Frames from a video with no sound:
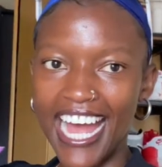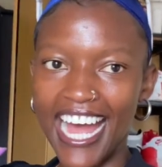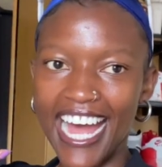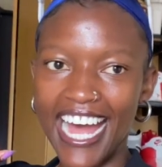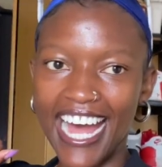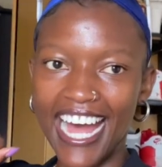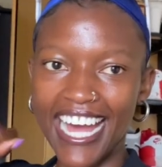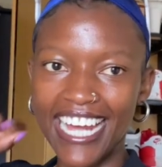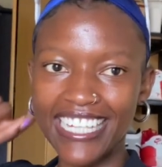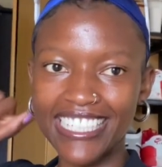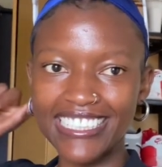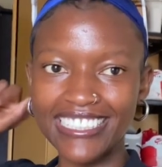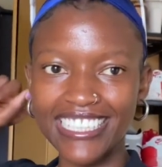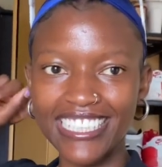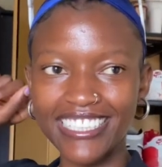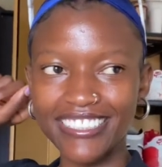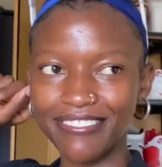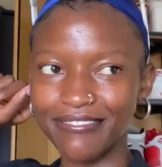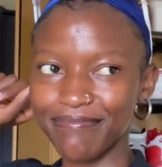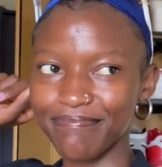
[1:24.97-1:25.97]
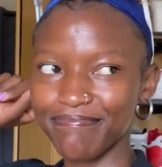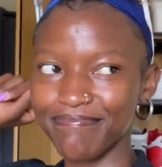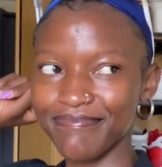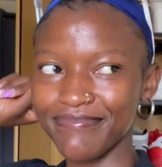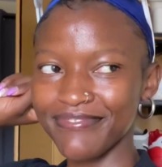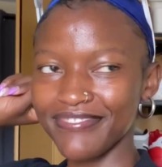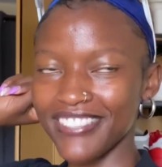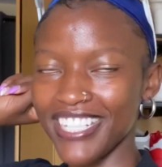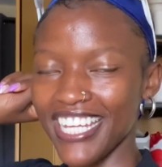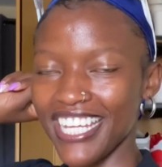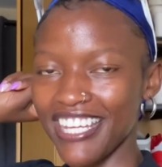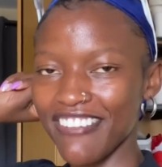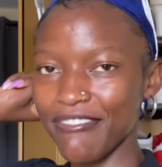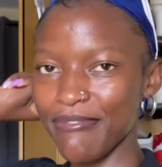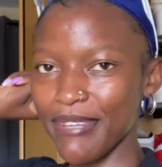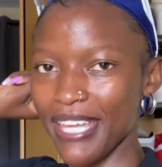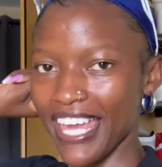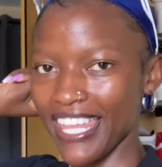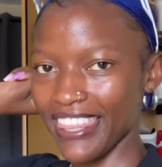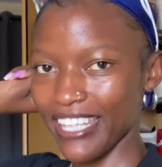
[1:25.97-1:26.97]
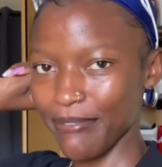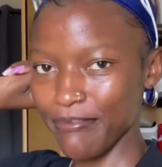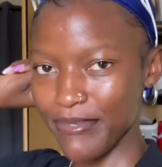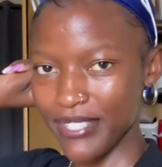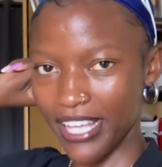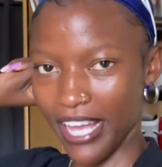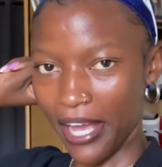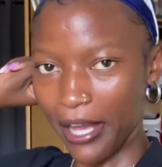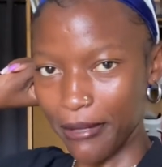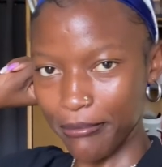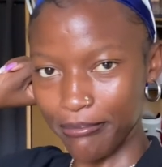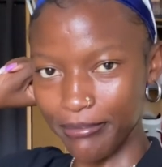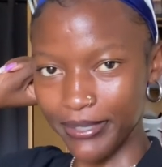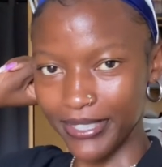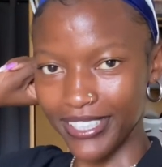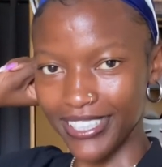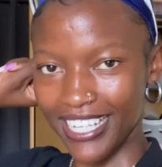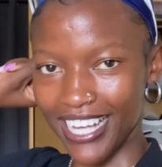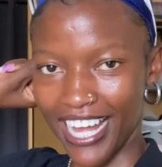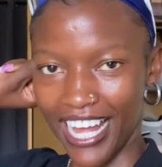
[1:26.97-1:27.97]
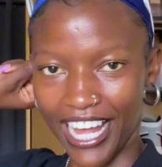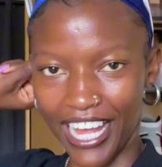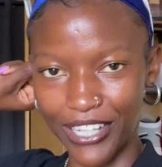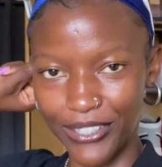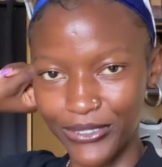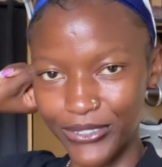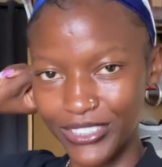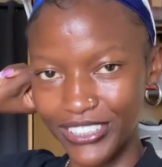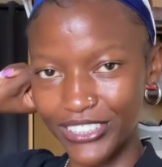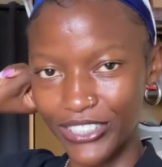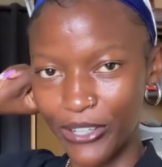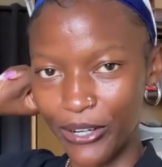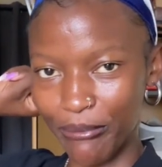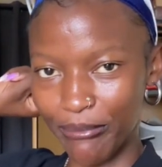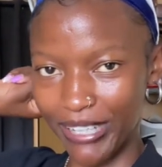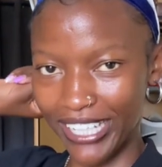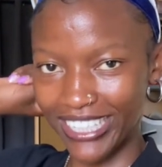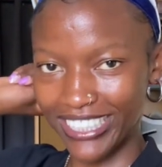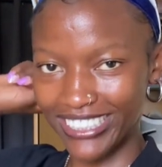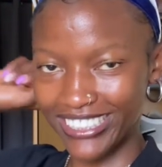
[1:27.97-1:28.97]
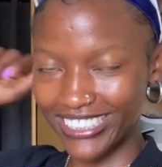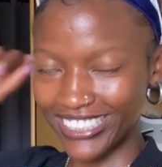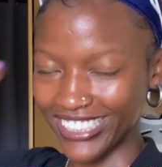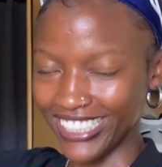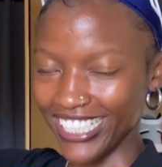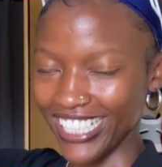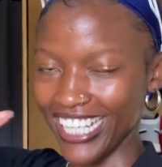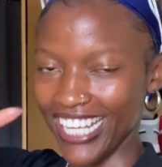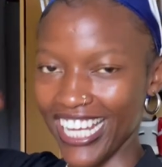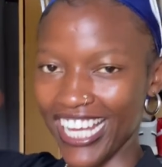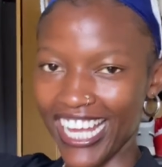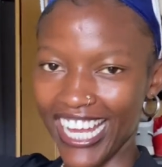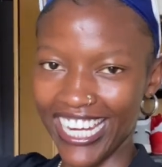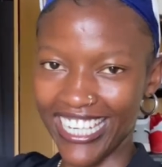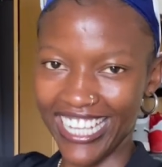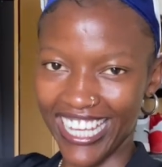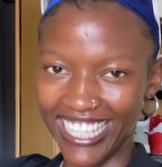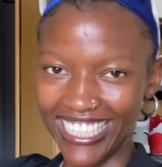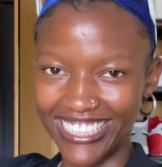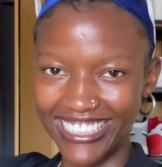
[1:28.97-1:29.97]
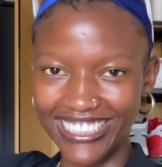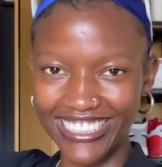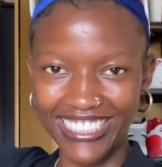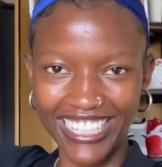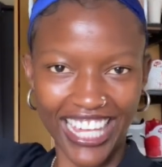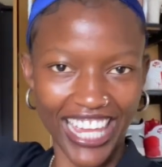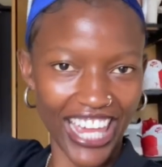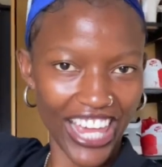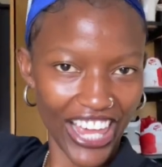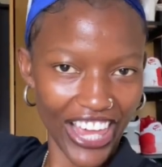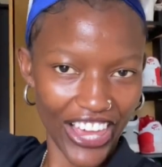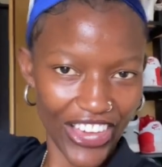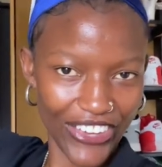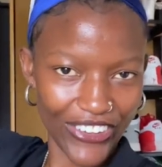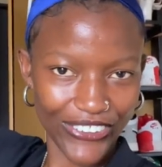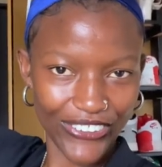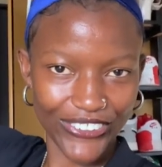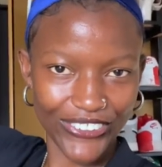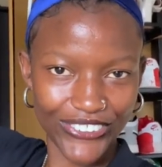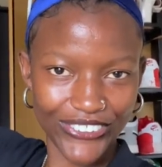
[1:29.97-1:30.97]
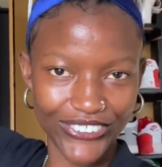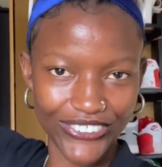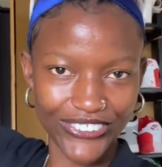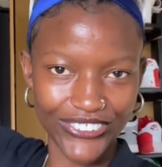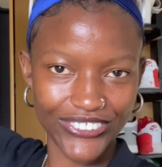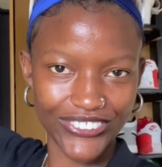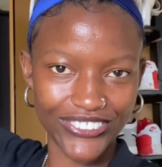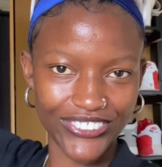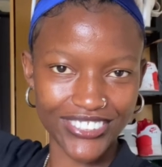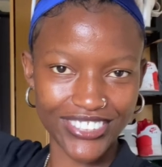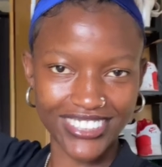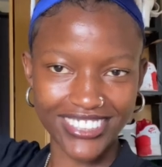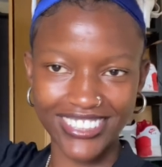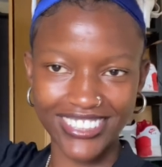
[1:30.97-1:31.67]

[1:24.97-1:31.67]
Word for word: and give me a thumbs up a good comment and i'll see you